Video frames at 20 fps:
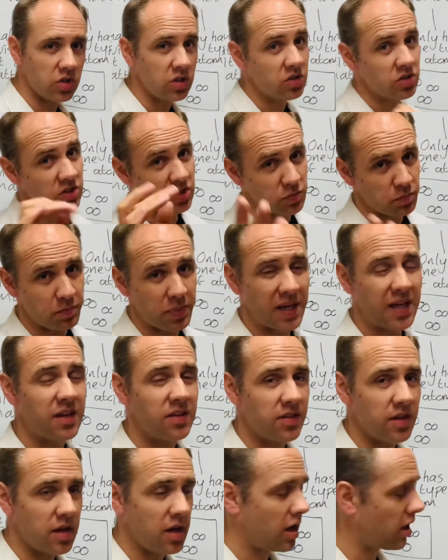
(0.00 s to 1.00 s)
because it's bigger
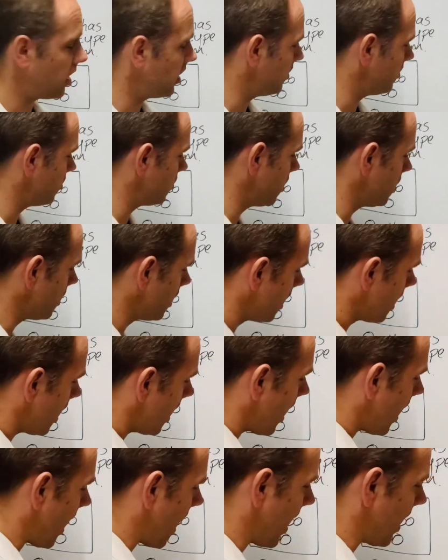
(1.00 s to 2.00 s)
than hydrogen,
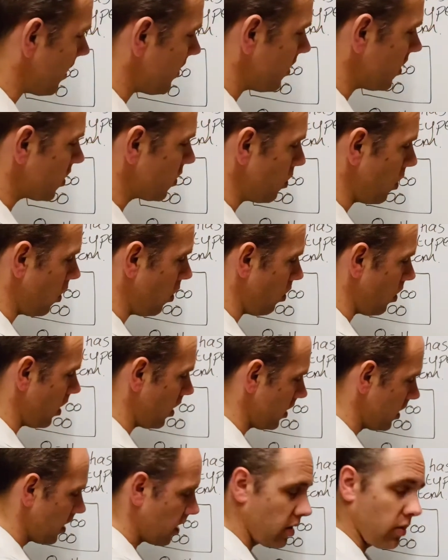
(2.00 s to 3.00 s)
and the small one,